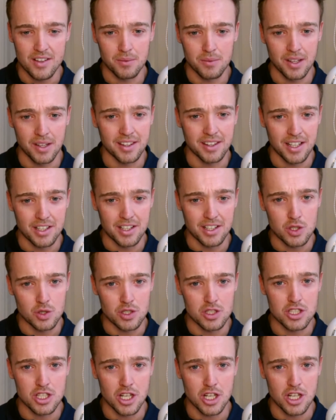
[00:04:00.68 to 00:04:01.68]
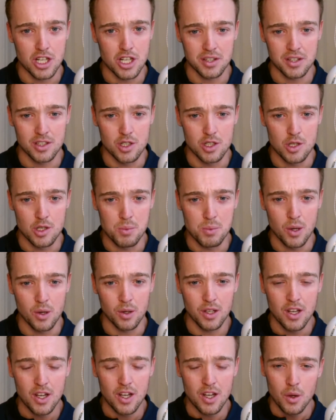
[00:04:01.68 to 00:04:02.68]
of the things that you discuss within your
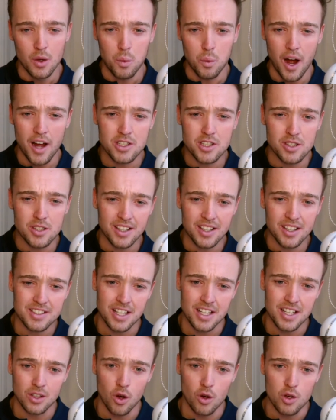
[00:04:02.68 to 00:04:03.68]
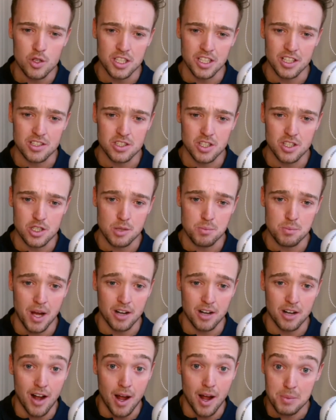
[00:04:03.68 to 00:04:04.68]
book. Why do you think technology gets such a
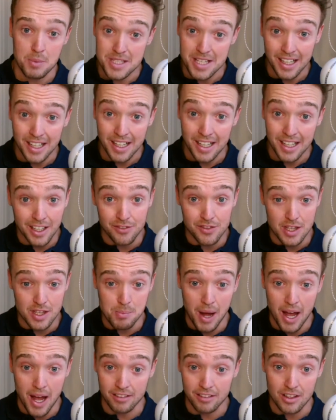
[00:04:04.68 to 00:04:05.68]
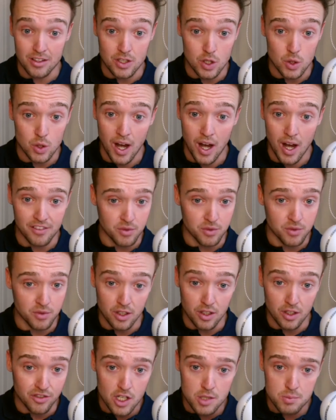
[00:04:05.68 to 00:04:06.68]
bad rap, particularly given the background that you have with
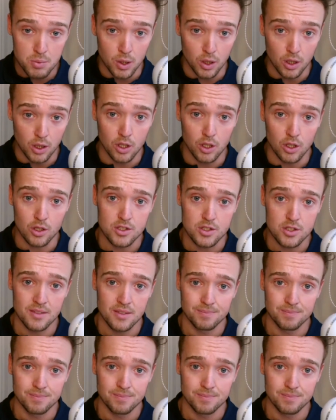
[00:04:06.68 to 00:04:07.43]
your first book, Hooked?